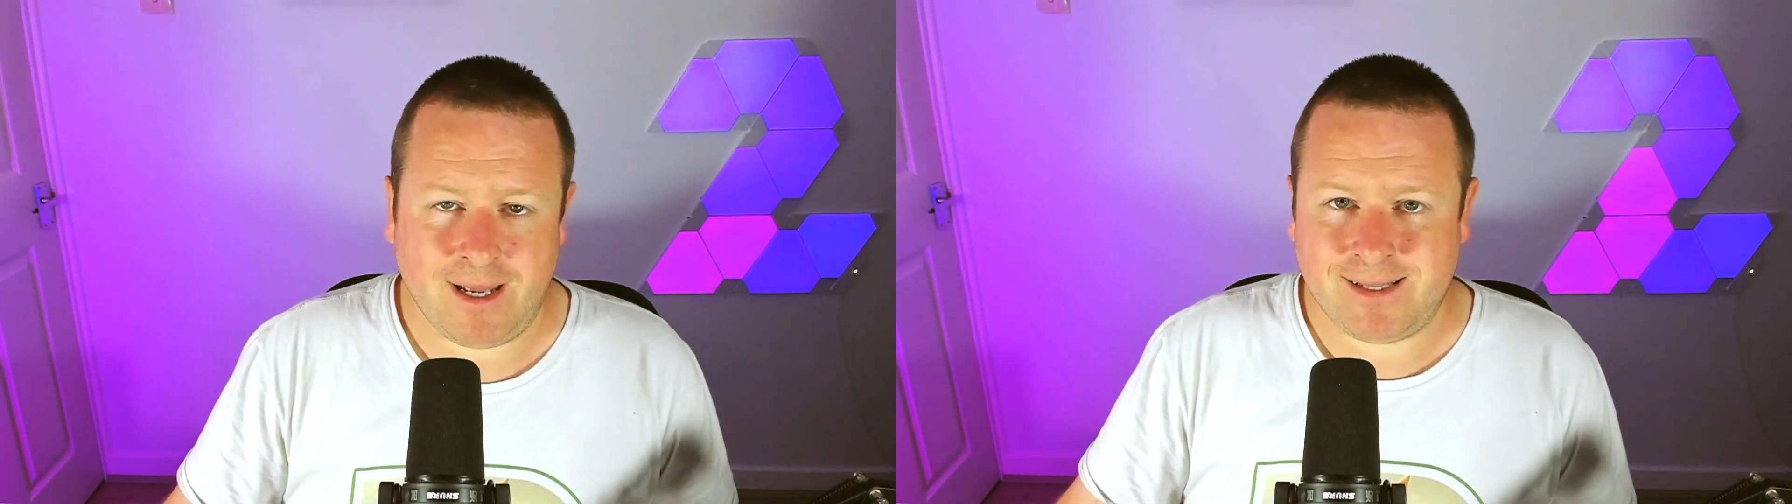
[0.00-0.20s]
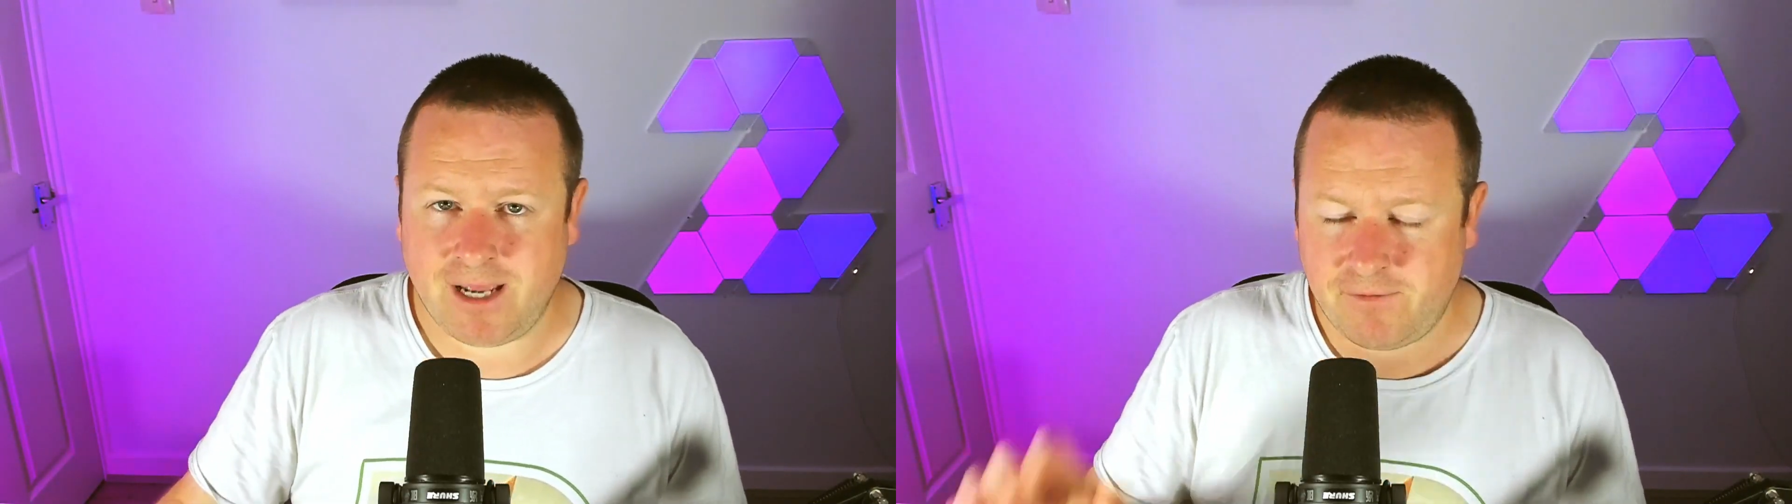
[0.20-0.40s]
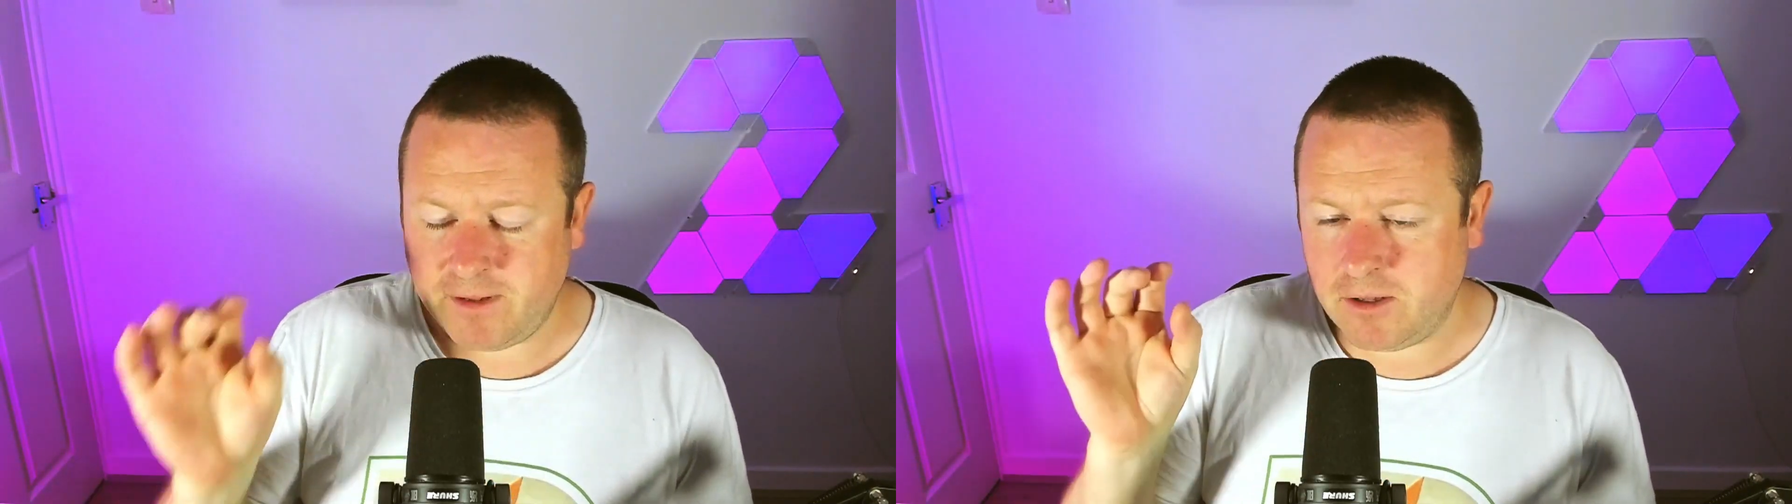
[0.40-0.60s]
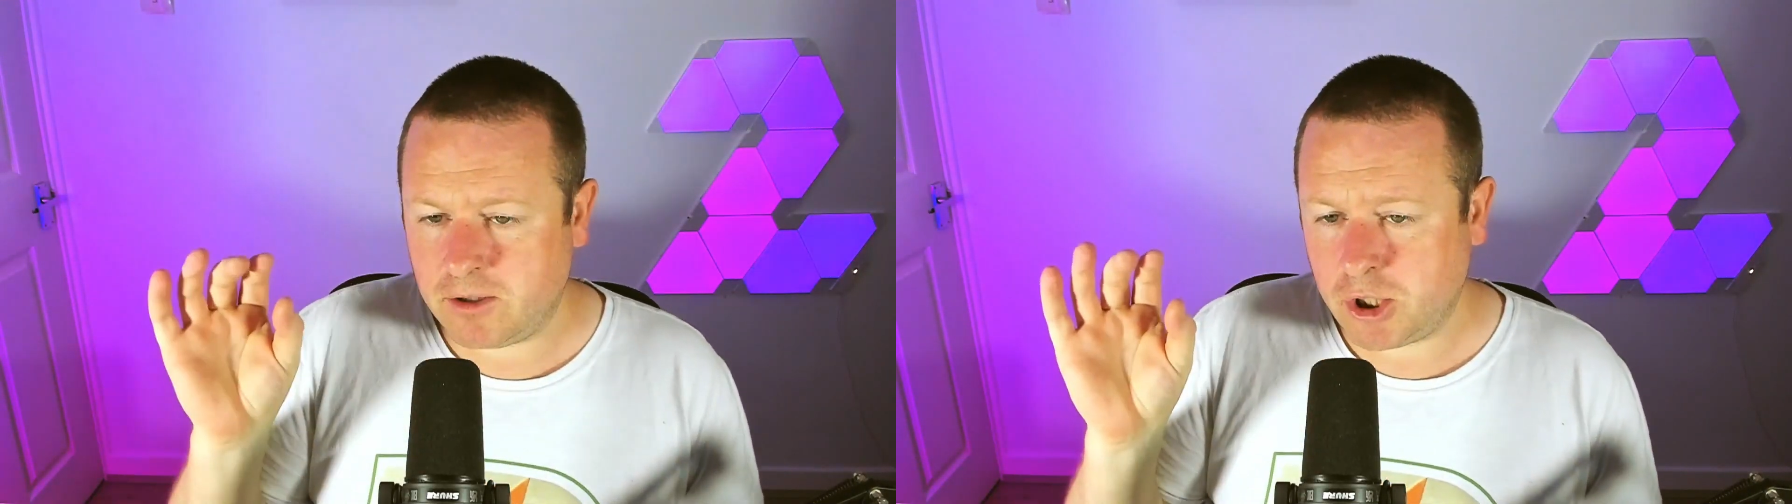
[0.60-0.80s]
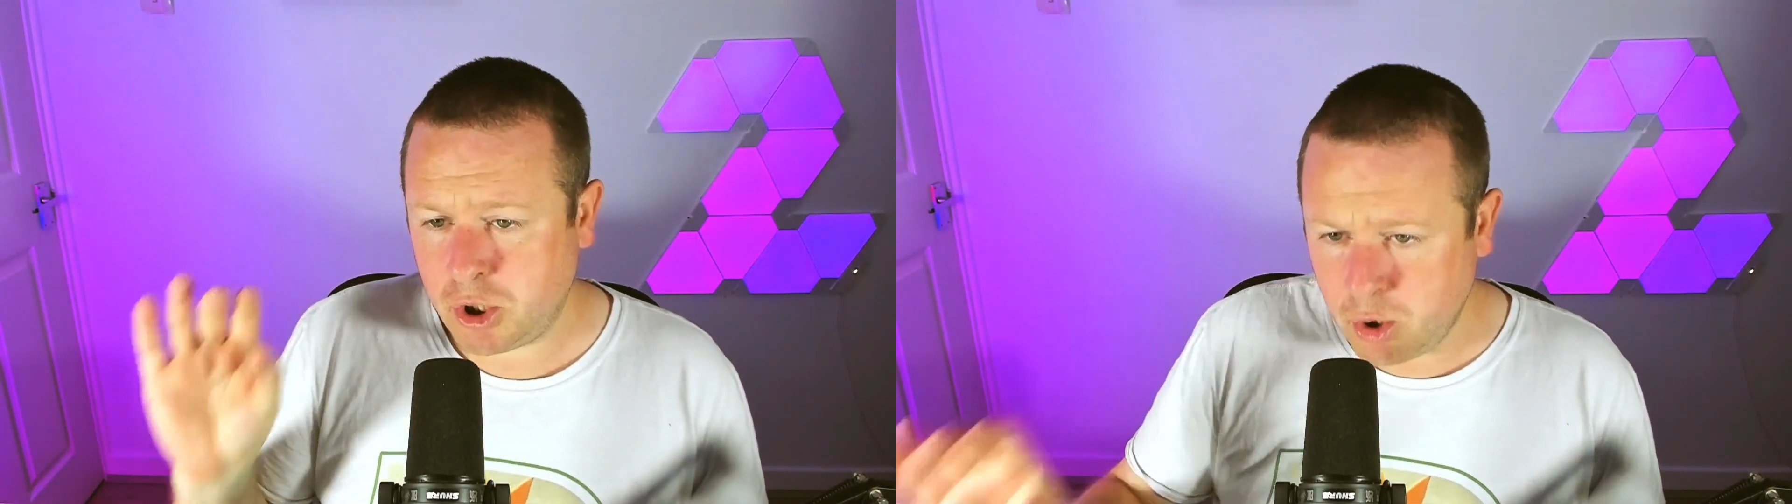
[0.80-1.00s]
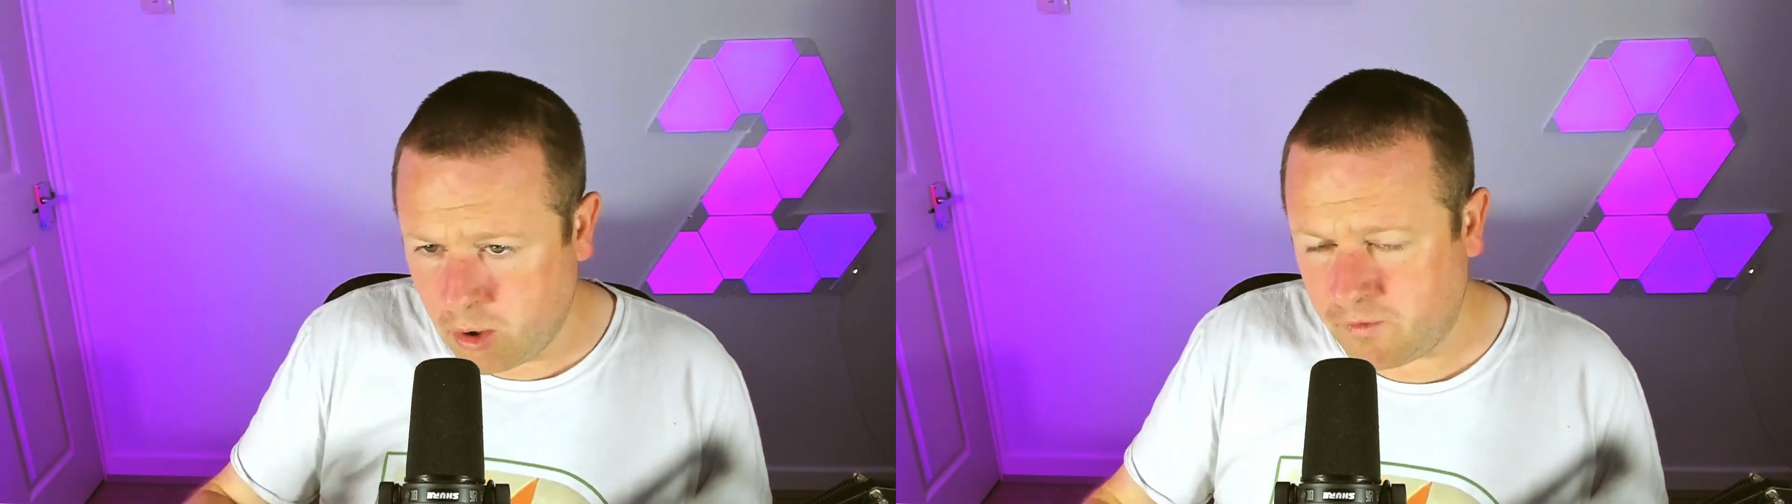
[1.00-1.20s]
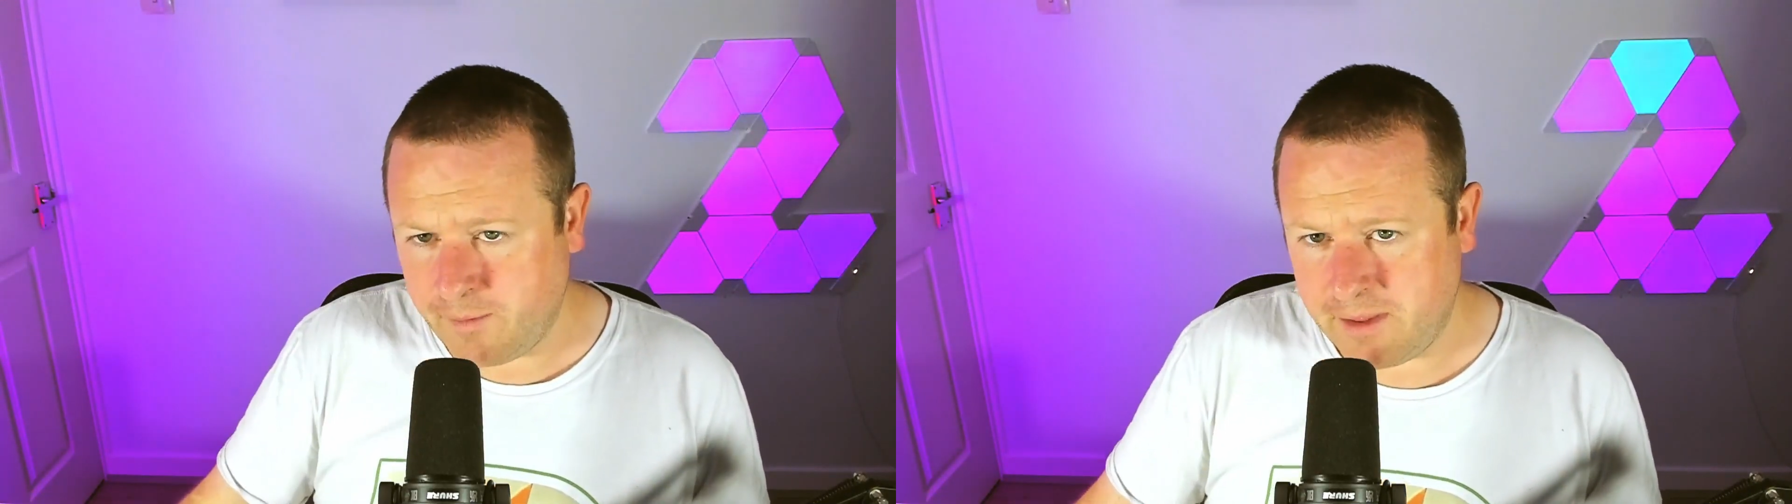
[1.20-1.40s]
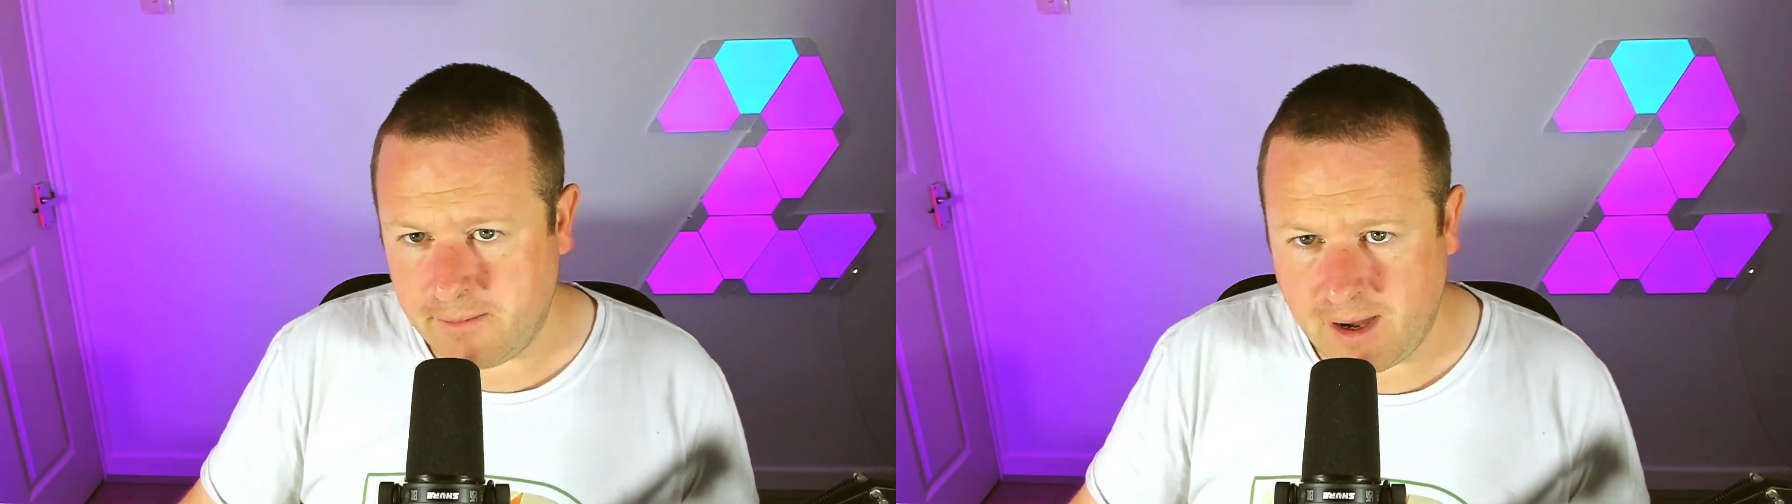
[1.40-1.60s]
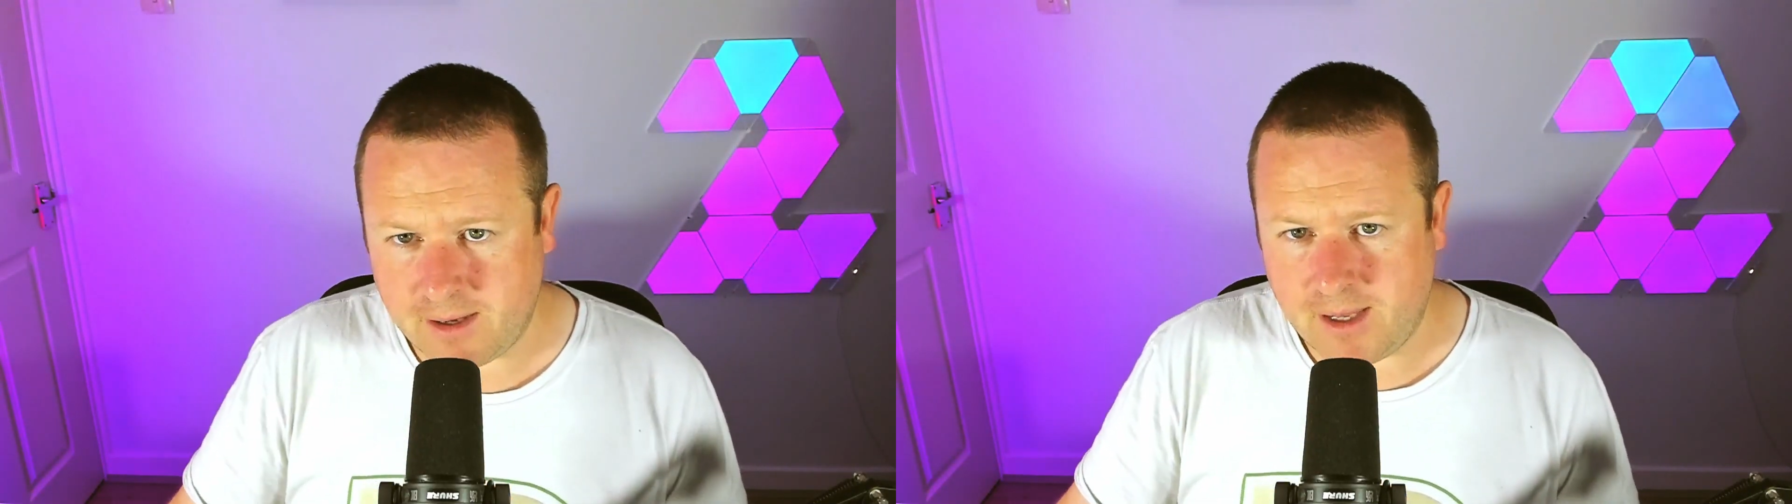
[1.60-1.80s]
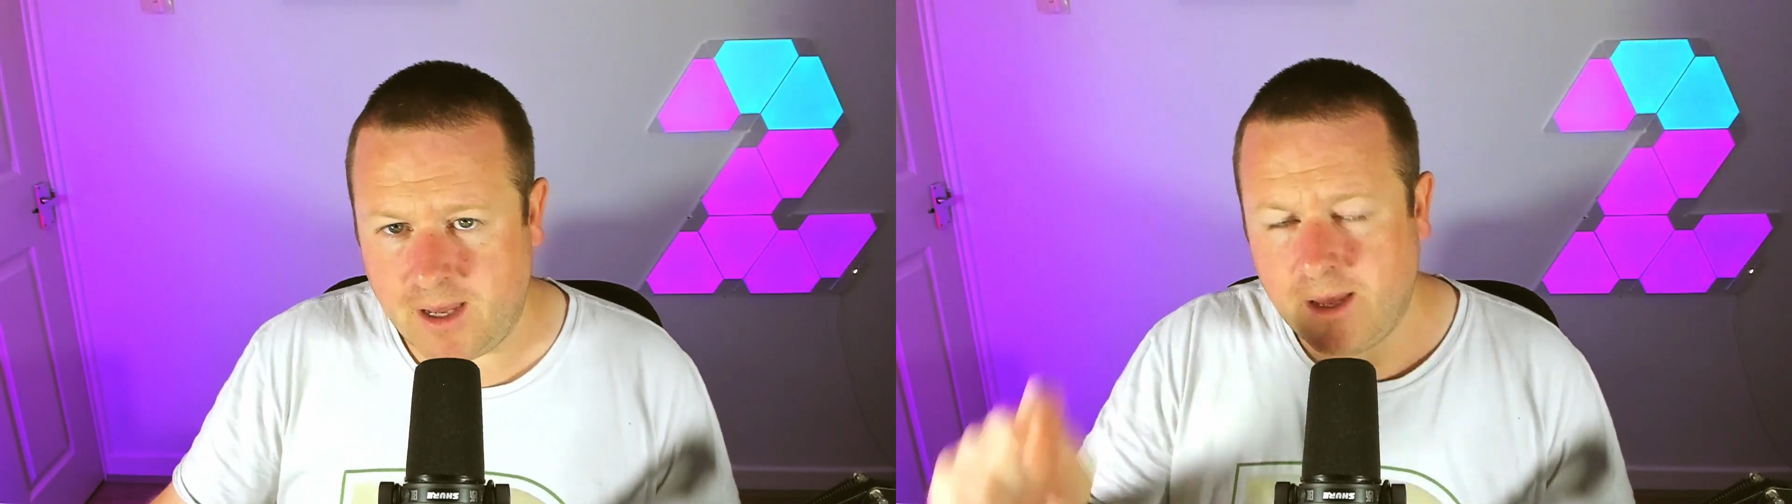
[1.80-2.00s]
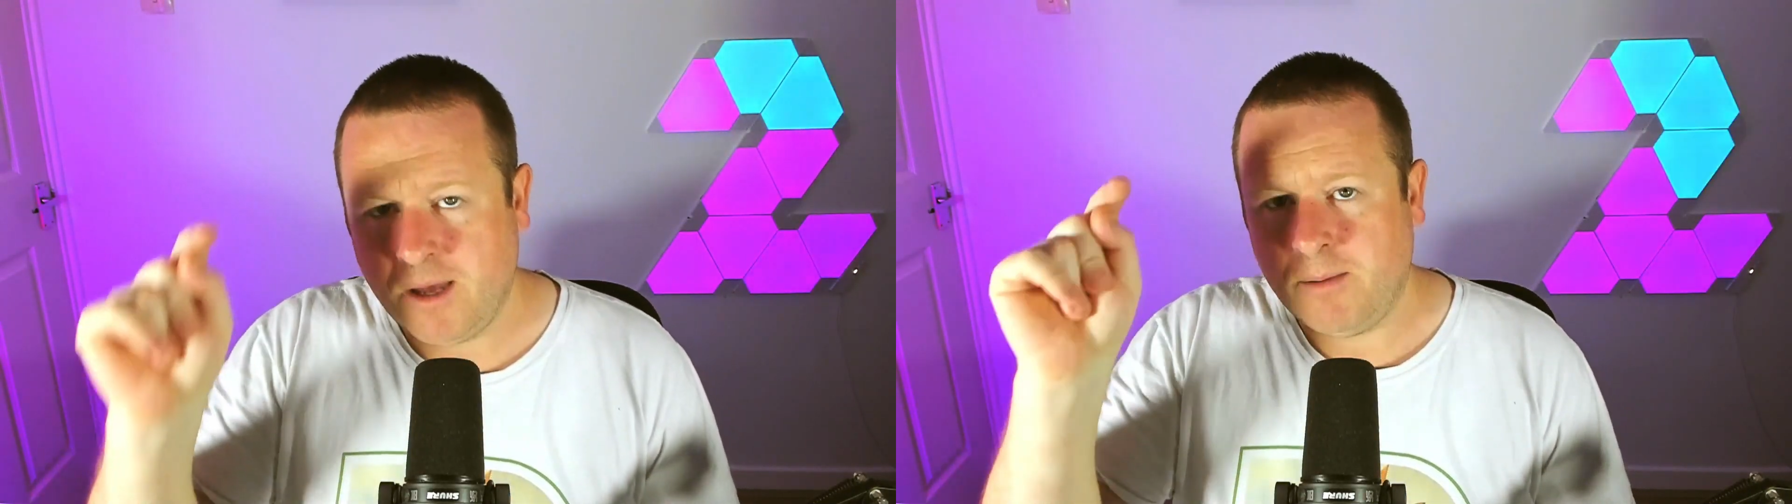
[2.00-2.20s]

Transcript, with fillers: It definitely looks short to me in the market,